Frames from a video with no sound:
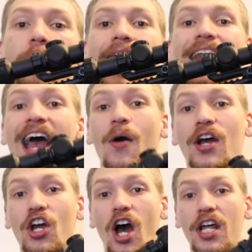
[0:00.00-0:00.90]
mine, how
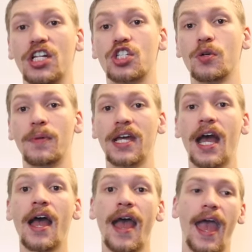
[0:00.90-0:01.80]
I got it to be
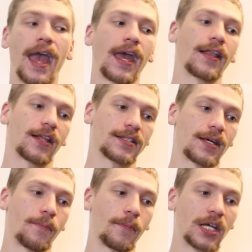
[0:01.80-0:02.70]
a, like I
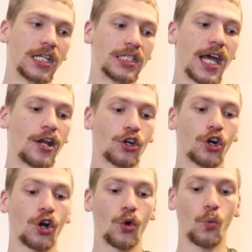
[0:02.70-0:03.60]
said,
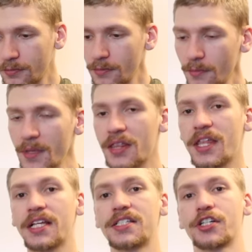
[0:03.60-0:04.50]
contender.
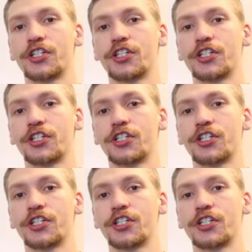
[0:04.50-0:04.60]
Things such